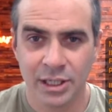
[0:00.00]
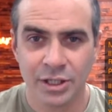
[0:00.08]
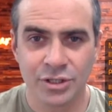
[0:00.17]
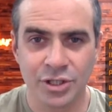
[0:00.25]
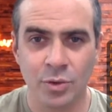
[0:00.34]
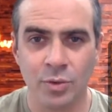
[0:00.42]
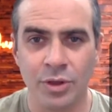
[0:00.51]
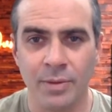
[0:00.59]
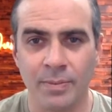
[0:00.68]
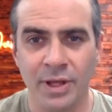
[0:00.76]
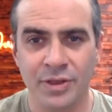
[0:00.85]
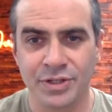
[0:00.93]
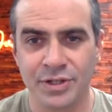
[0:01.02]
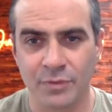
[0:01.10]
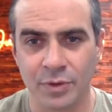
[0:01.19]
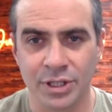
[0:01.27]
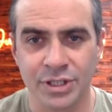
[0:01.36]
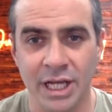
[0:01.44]
So the myths of
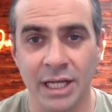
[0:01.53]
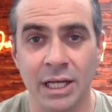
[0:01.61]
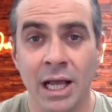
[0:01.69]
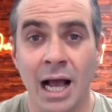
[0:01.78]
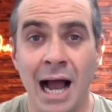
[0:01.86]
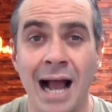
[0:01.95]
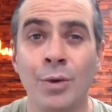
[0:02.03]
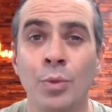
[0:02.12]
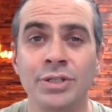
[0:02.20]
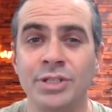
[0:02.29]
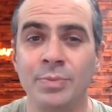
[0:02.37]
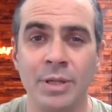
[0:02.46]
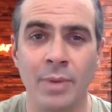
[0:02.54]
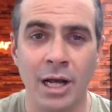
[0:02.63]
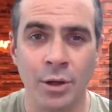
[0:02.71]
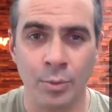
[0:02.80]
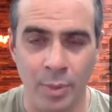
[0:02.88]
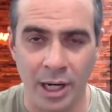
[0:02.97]
real estate. I want to be my
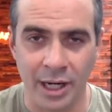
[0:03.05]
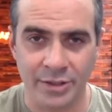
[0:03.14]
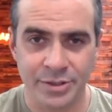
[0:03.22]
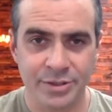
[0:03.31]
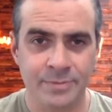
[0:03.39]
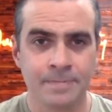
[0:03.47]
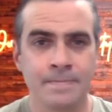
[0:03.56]
own boss.